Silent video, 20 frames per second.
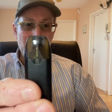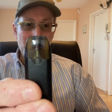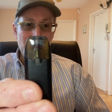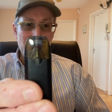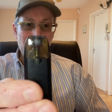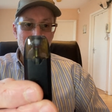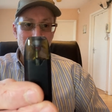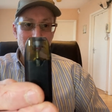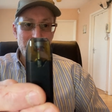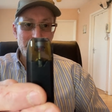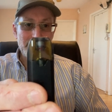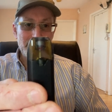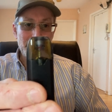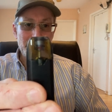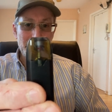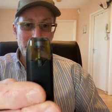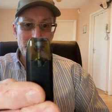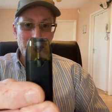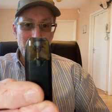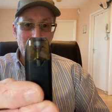
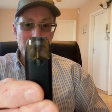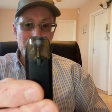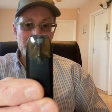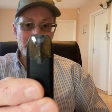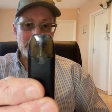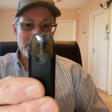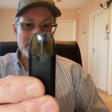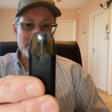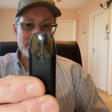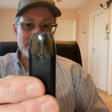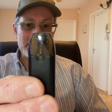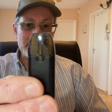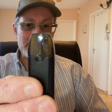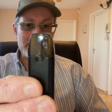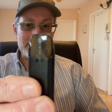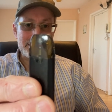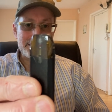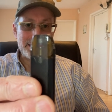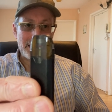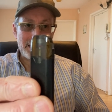Uh, and you can see
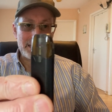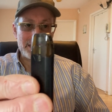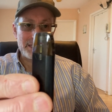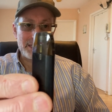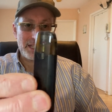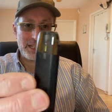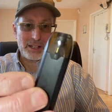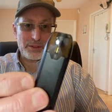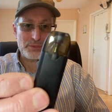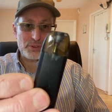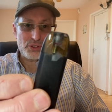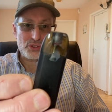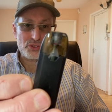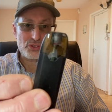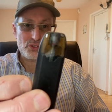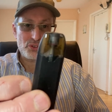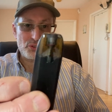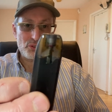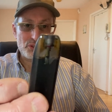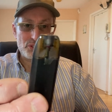exactly how much
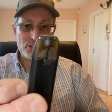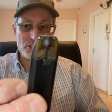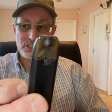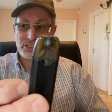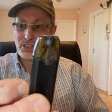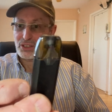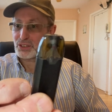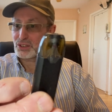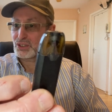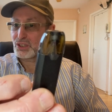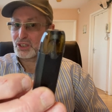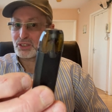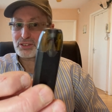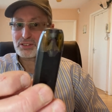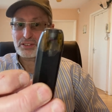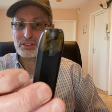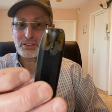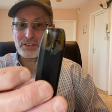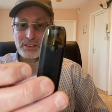juice you still got.